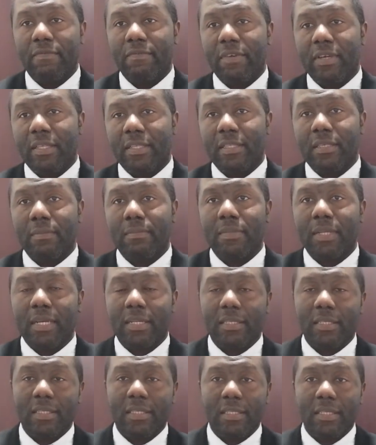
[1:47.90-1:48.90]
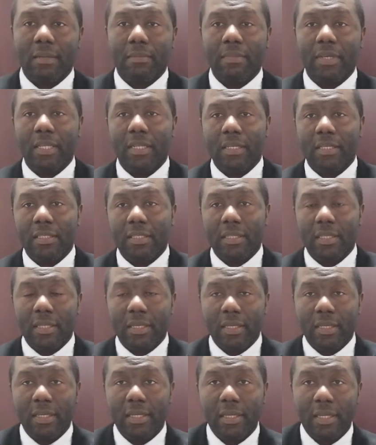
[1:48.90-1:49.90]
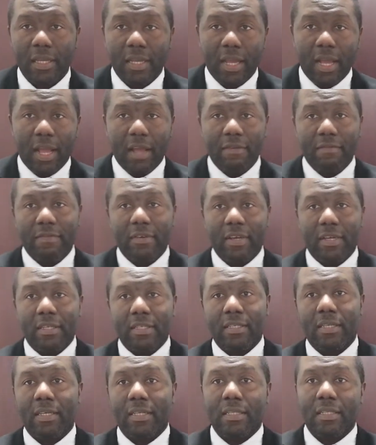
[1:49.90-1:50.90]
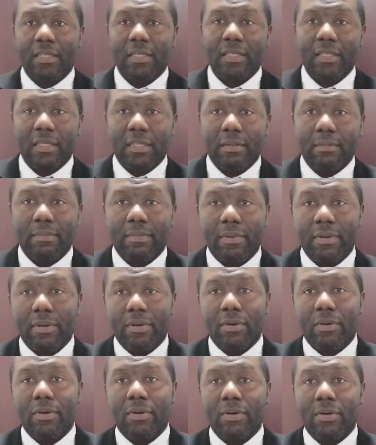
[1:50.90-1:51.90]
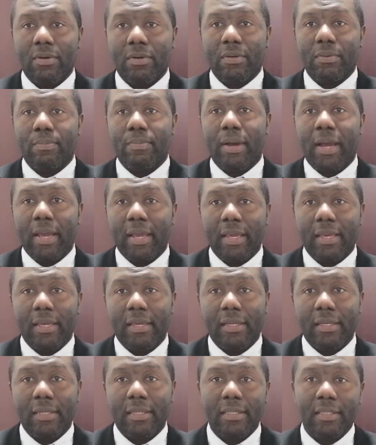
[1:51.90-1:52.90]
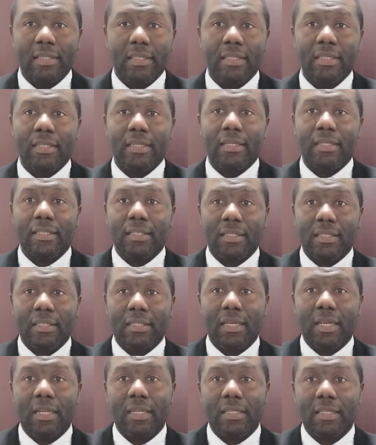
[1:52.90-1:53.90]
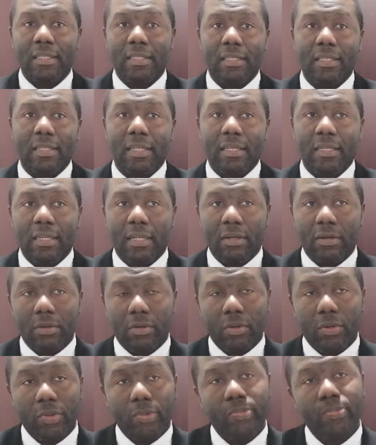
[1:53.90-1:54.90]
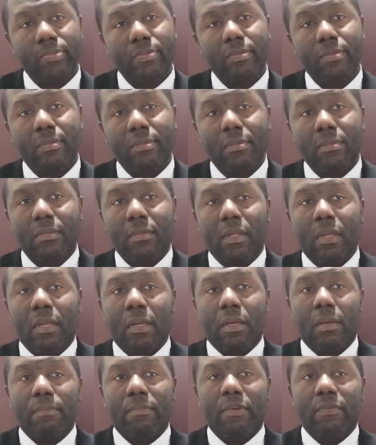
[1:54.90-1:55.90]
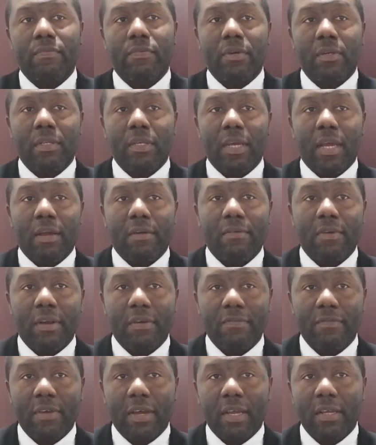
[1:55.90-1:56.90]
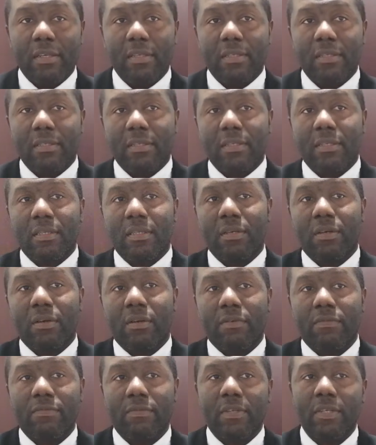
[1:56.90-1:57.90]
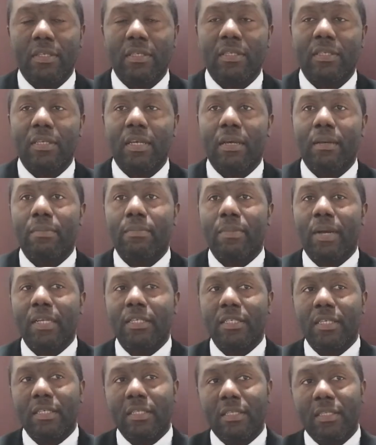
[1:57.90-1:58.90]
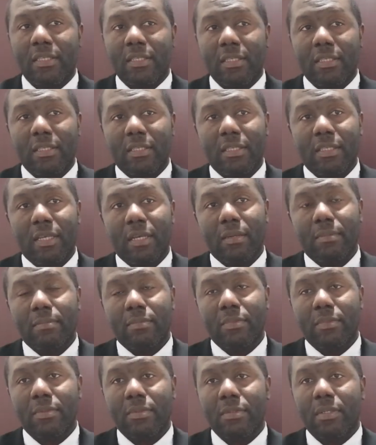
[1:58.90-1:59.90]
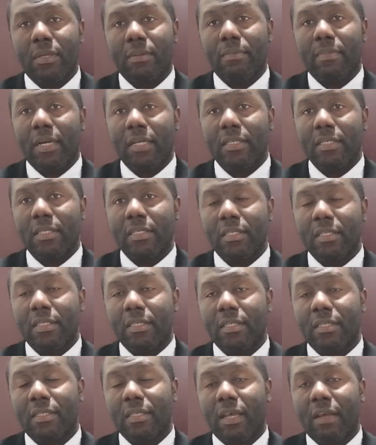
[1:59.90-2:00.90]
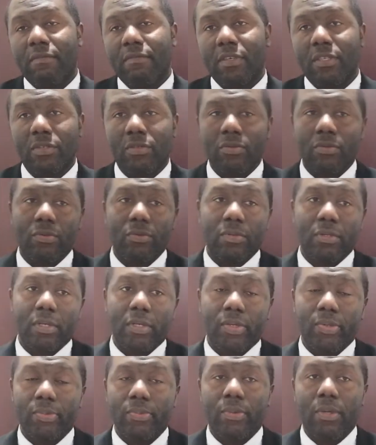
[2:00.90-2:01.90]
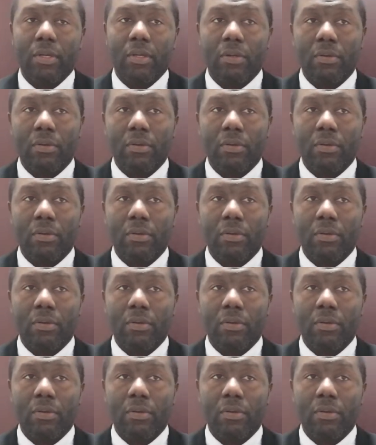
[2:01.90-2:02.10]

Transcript: victim that is immediately affected or by any incident that occur. Before the arrivals of this emergency system, the emergency service to the